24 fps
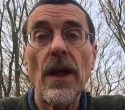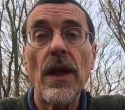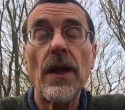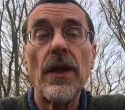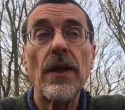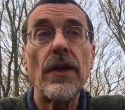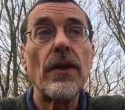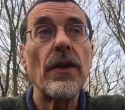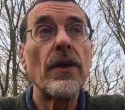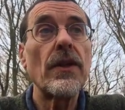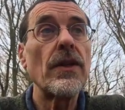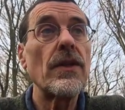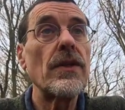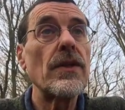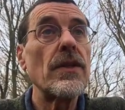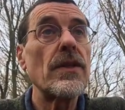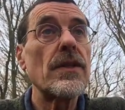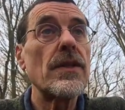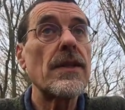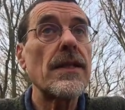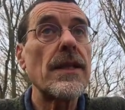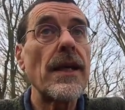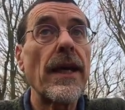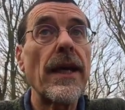You can
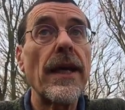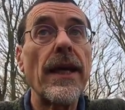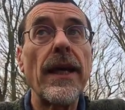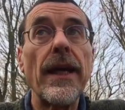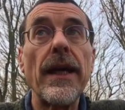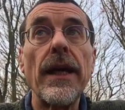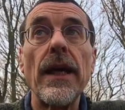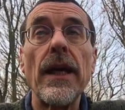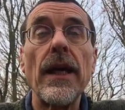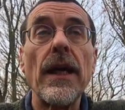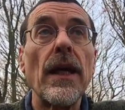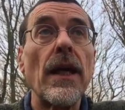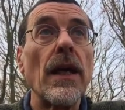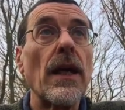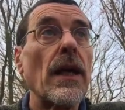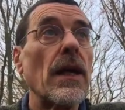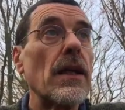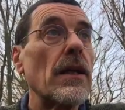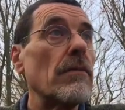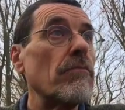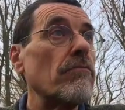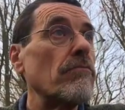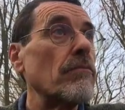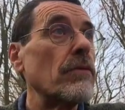say
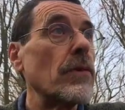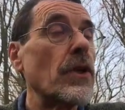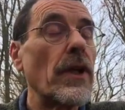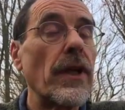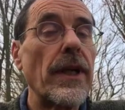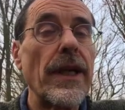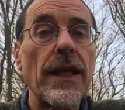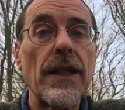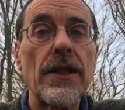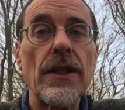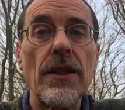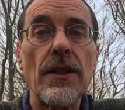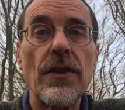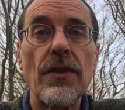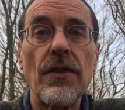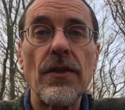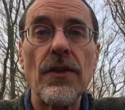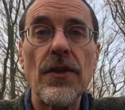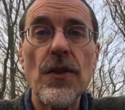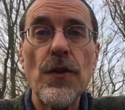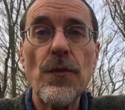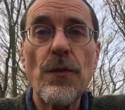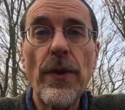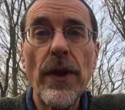connection to
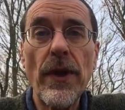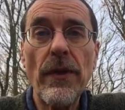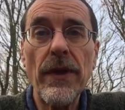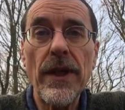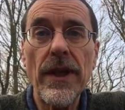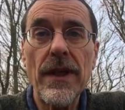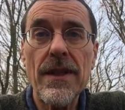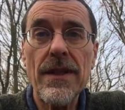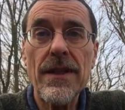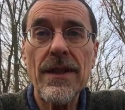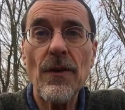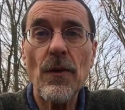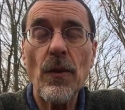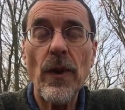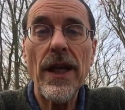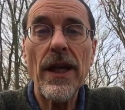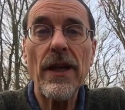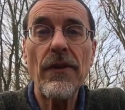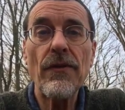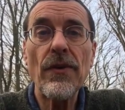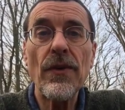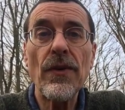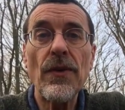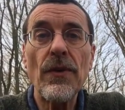the spirit,
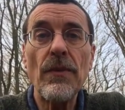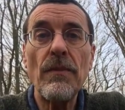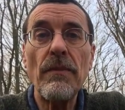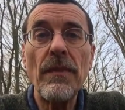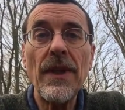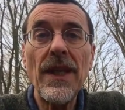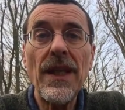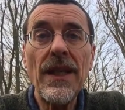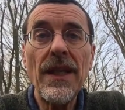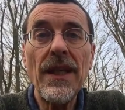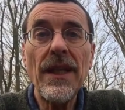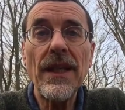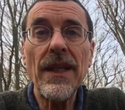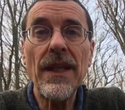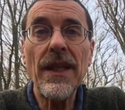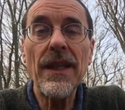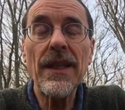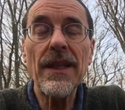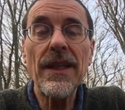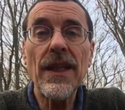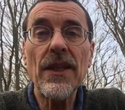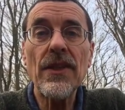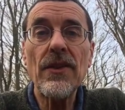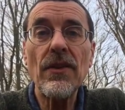whatever the
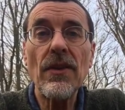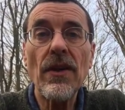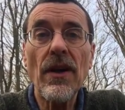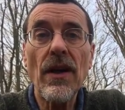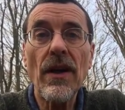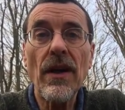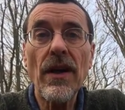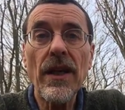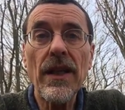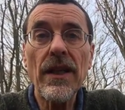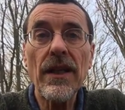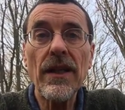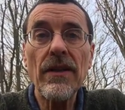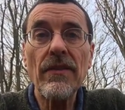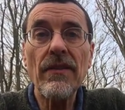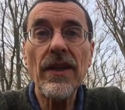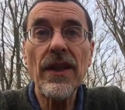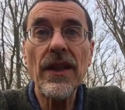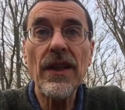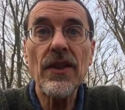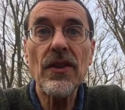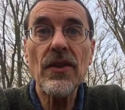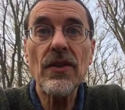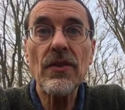meaning that you are
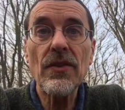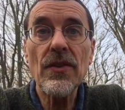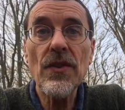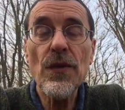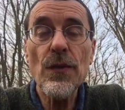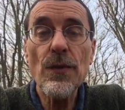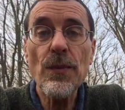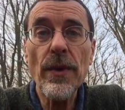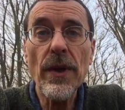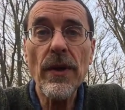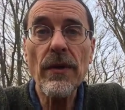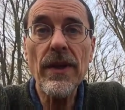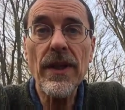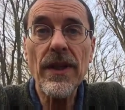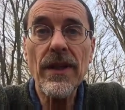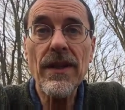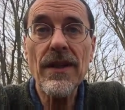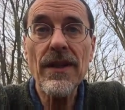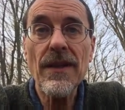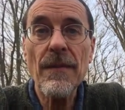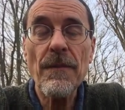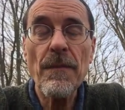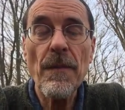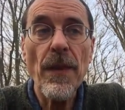giving to
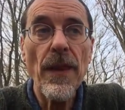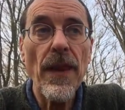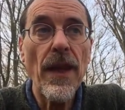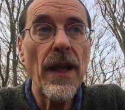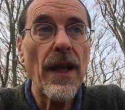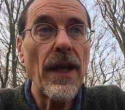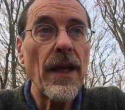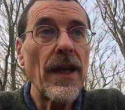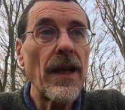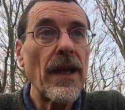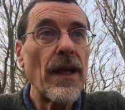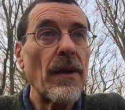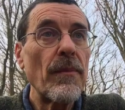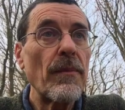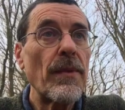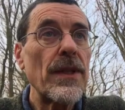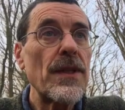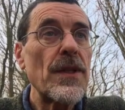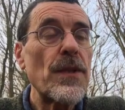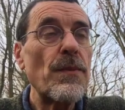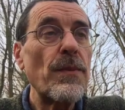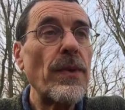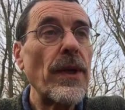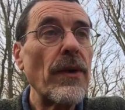spirit. But
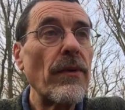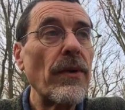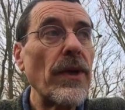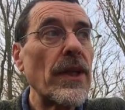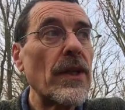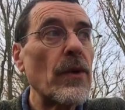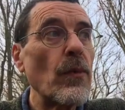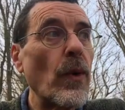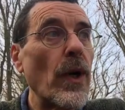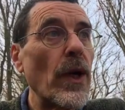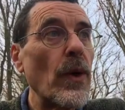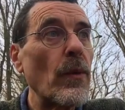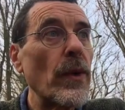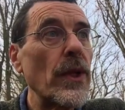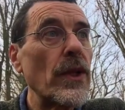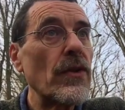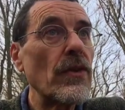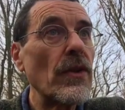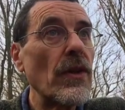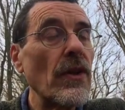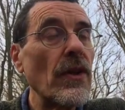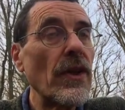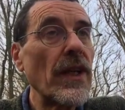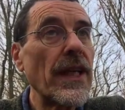spirit, one way
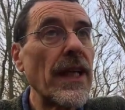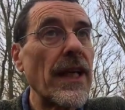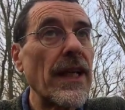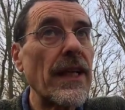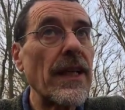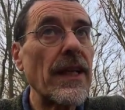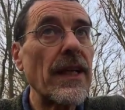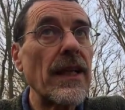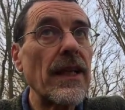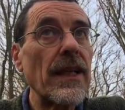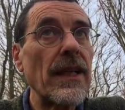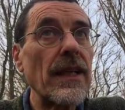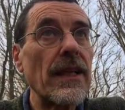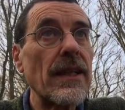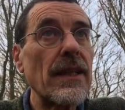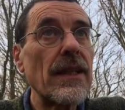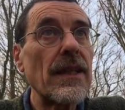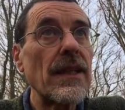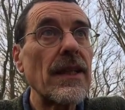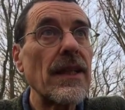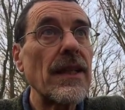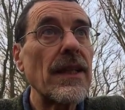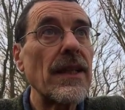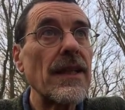to look at
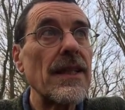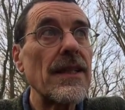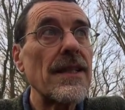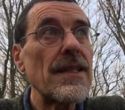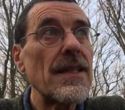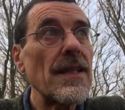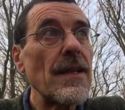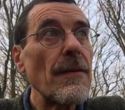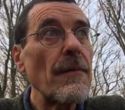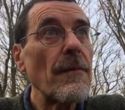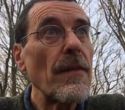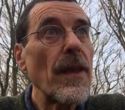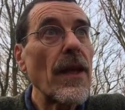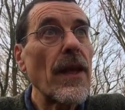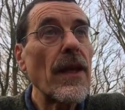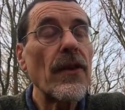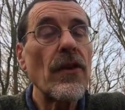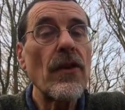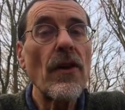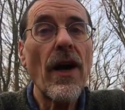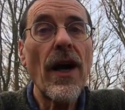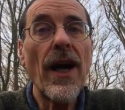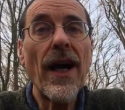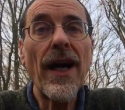it is
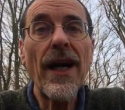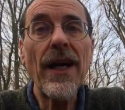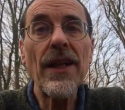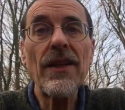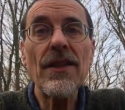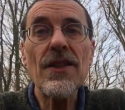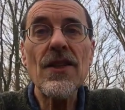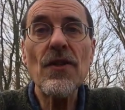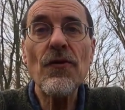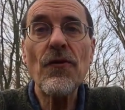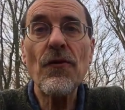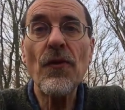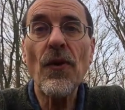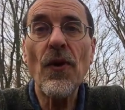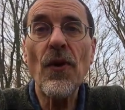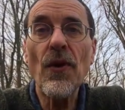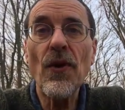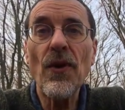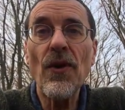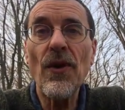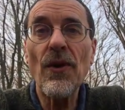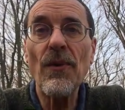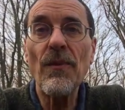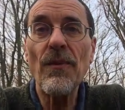the highest
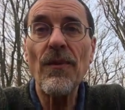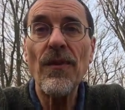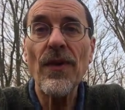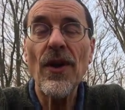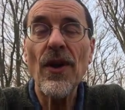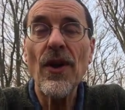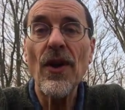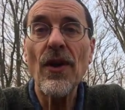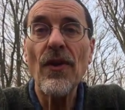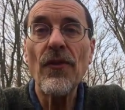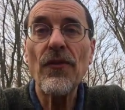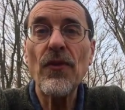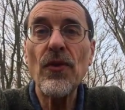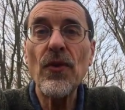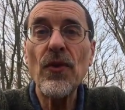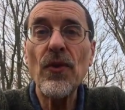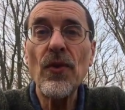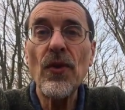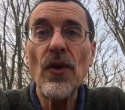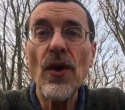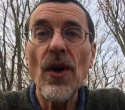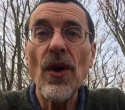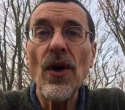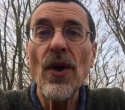form of
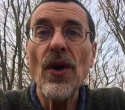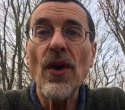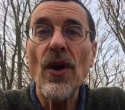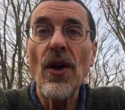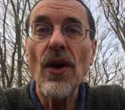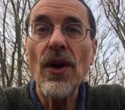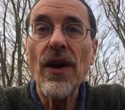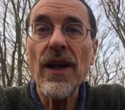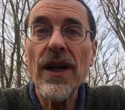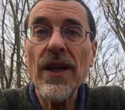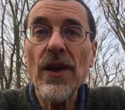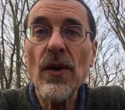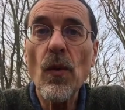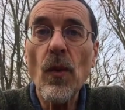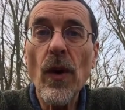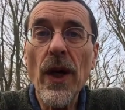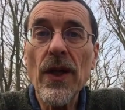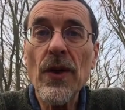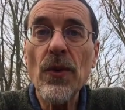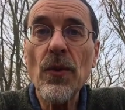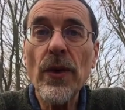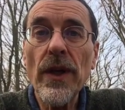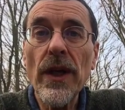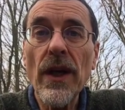who and
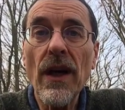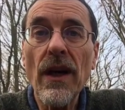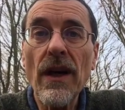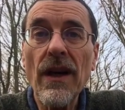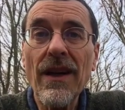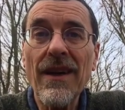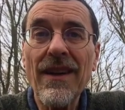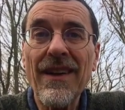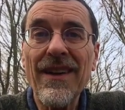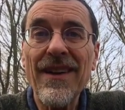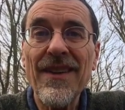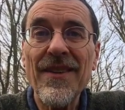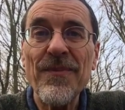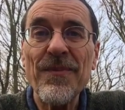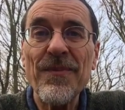what we are.